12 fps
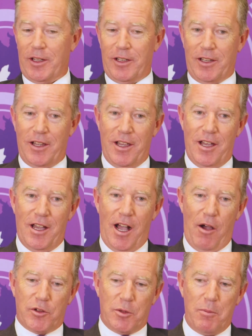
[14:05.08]
And
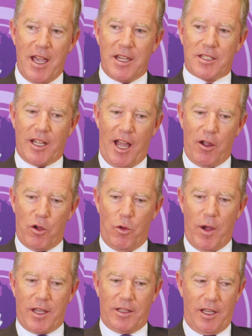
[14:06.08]
I was amazed at how
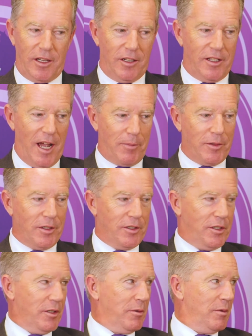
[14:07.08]
quick they had adapted
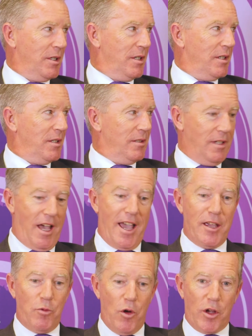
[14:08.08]
to
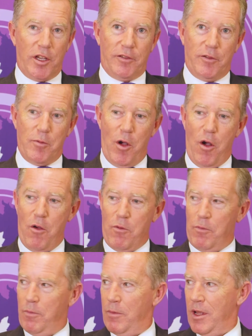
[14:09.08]
A, working from
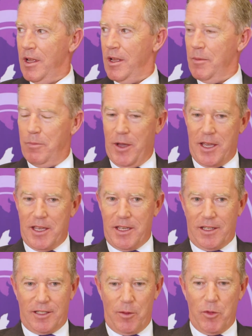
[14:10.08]
home,
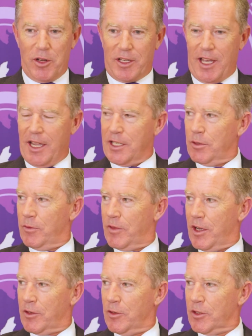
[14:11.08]
B, communicating with
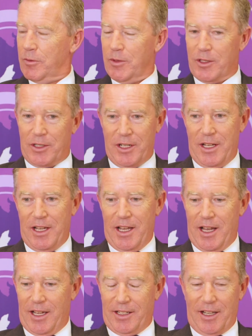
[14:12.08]
their customers,
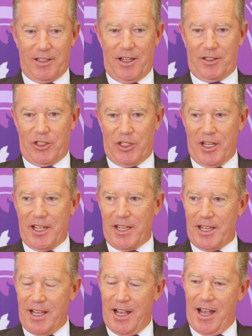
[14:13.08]
and
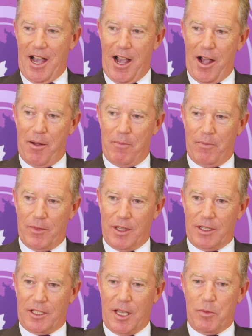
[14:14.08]
C,
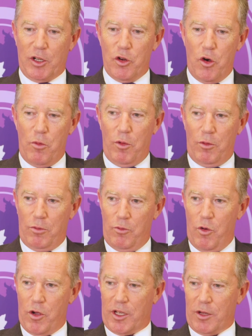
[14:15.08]
keeping normal
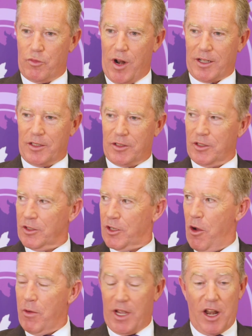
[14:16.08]
working practices
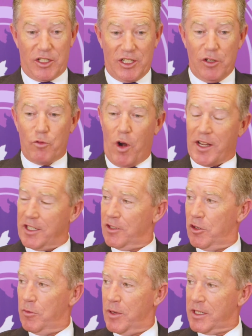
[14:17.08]
going and still writing
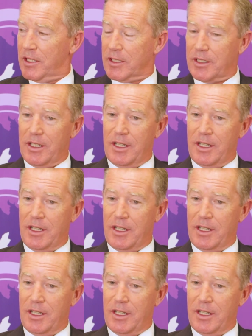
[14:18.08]
new business.